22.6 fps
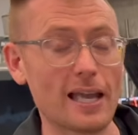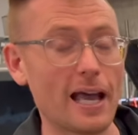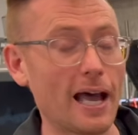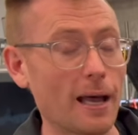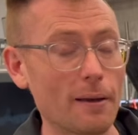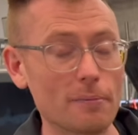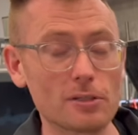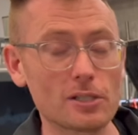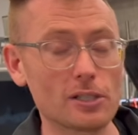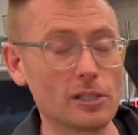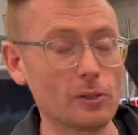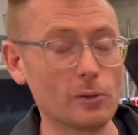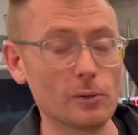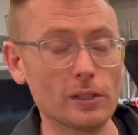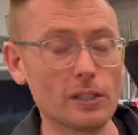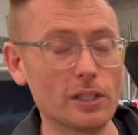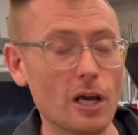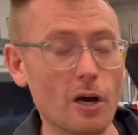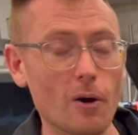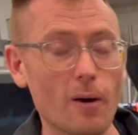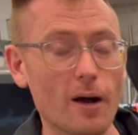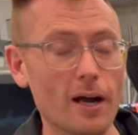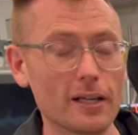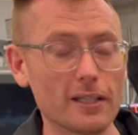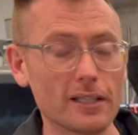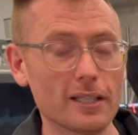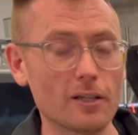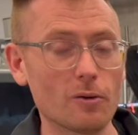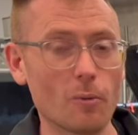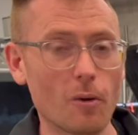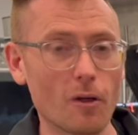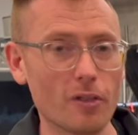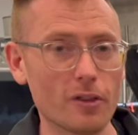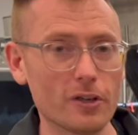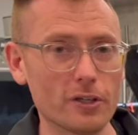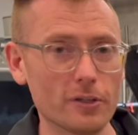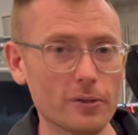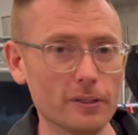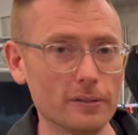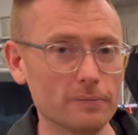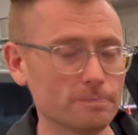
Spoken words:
absolutely no idea what they're doing?